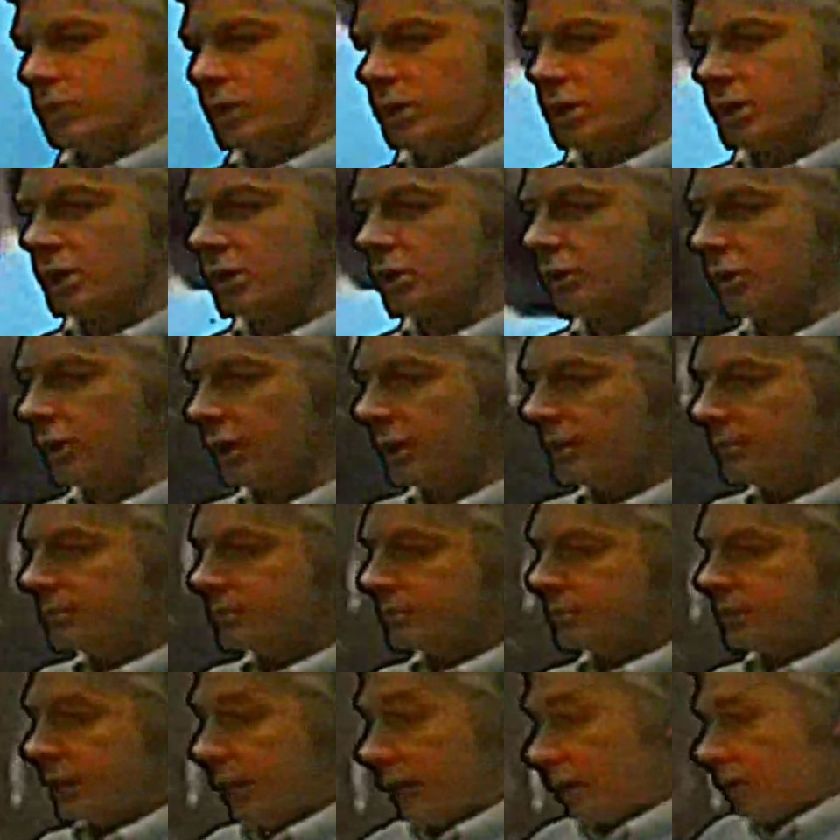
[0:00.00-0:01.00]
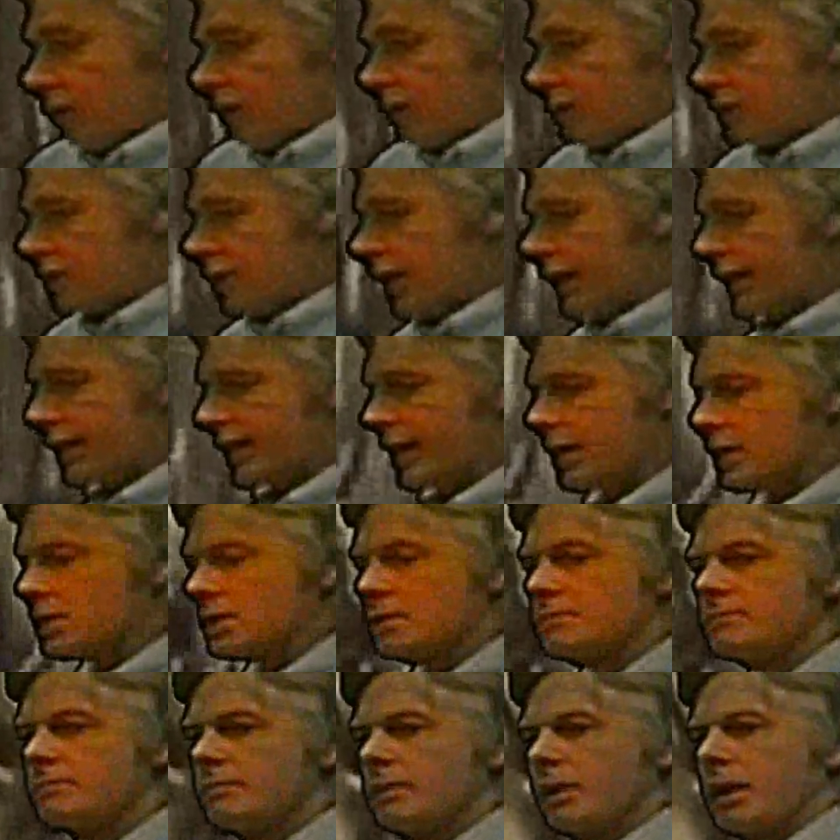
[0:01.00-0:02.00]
do you call it, technology, I guess,